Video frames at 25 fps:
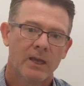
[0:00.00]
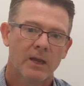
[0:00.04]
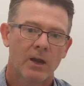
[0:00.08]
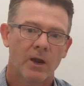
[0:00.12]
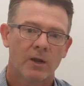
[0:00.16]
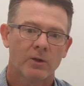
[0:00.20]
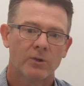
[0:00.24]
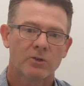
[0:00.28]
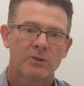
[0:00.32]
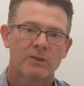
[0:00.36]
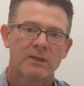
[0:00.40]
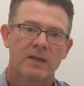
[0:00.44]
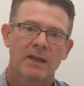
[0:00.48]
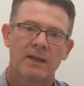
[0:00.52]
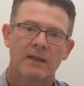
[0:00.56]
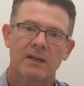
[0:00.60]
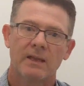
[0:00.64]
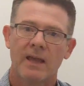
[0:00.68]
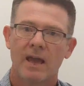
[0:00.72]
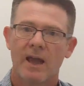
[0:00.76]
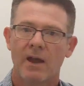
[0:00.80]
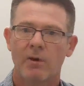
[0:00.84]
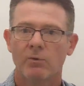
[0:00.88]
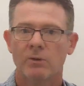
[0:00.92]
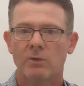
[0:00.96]
in
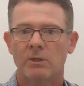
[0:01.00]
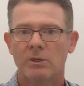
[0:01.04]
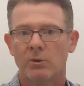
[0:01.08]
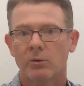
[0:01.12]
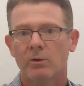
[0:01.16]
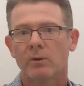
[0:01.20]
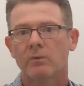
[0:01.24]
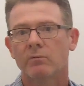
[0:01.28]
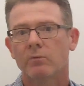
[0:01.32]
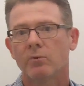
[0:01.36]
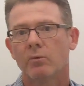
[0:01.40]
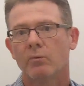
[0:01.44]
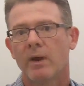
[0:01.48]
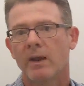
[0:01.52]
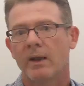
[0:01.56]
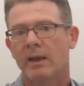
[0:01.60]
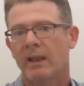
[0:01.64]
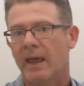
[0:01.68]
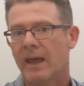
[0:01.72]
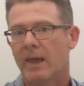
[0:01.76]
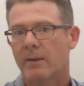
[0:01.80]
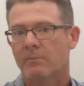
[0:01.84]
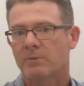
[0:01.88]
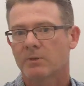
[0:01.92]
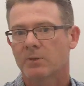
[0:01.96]
understanding how
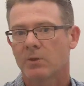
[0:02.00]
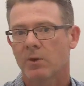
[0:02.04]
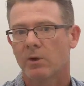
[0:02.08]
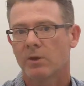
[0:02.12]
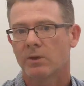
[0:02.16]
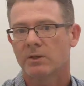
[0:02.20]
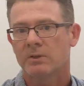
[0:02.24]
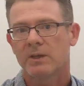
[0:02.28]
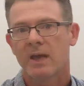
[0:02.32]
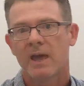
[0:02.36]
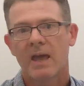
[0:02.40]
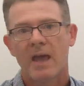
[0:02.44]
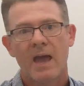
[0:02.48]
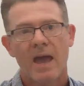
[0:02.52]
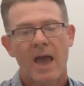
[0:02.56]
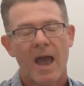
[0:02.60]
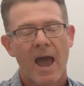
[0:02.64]
near-infrared lamp saunas